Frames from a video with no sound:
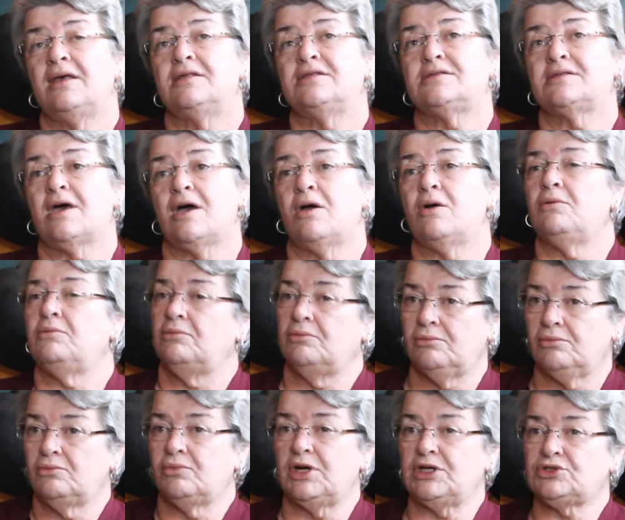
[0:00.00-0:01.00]
So
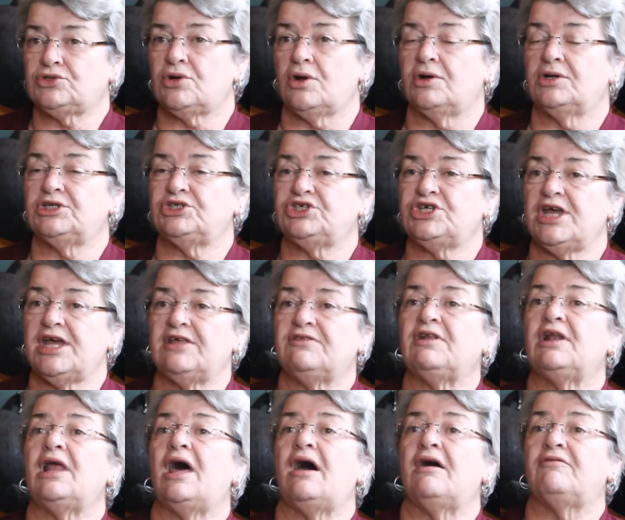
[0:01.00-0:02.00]
we're trying to share the
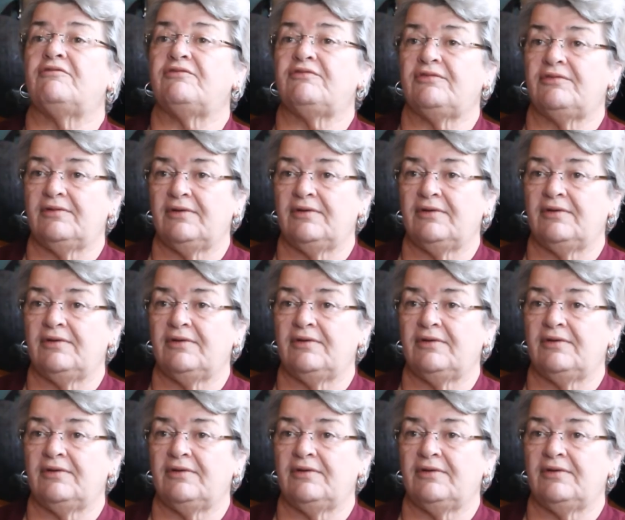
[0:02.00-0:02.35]
love.